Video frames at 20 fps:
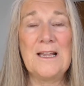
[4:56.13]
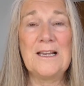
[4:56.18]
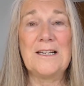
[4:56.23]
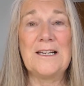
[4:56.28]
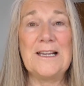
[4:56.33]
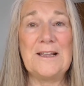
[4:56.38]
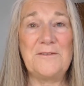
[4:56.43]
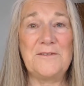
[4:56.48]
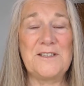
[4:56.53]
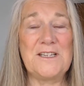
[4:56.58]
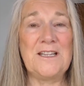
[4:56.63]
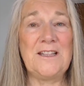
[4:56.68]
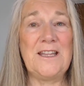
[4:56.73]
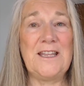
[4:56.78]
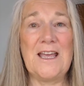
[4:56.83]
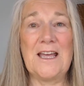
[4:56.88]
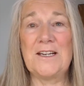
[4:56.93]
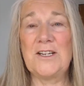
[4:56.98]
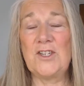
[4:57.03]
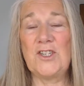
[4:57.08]
lifting
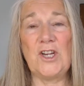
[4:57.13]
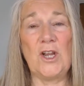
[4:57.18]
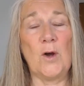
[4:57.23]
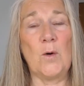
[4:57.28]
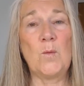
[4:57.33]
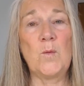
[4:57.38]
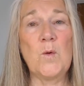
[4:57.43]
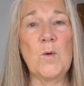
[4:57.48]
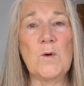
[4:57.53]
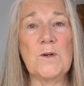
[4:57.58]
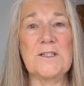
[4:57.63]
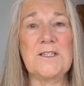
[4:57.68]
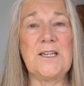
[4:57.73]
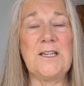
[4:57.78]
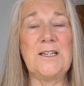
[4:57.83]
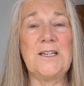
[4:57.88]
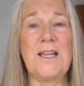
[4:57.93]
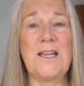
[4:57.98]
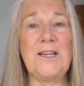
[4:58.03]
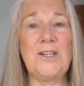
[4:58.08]
the energy, or walks
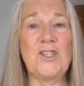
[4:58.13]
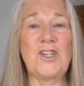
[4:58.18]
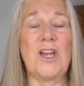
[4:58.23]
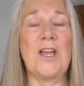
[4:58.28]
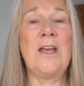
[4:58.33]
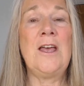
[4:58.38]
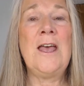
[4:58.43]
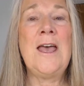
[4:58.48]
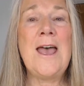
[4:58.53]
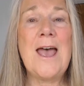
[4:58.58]
in nature.